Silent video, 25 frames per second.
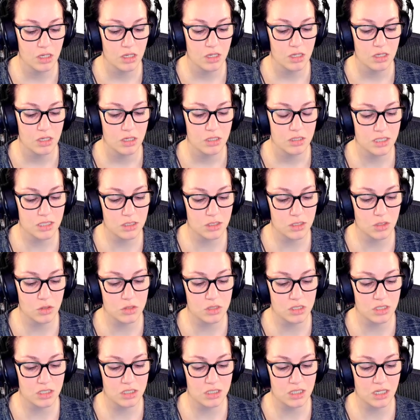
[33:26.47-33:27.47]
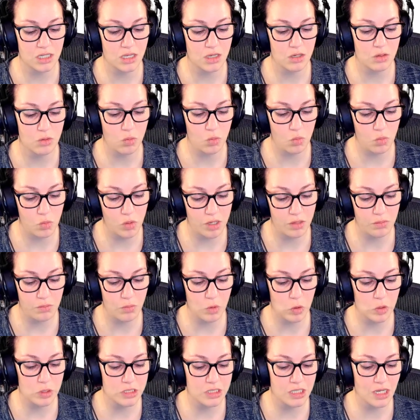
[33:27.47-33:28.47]
6 goes into 10 one
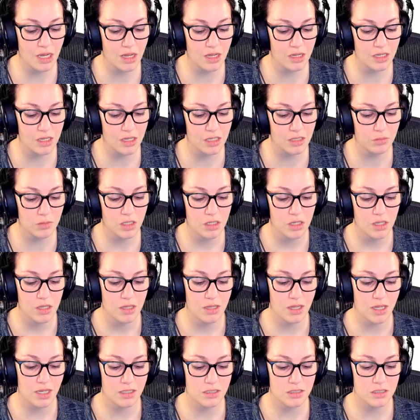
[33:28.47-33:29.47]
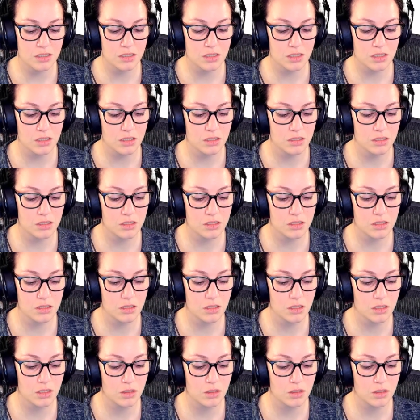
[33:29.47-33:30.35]
more time. That's 6.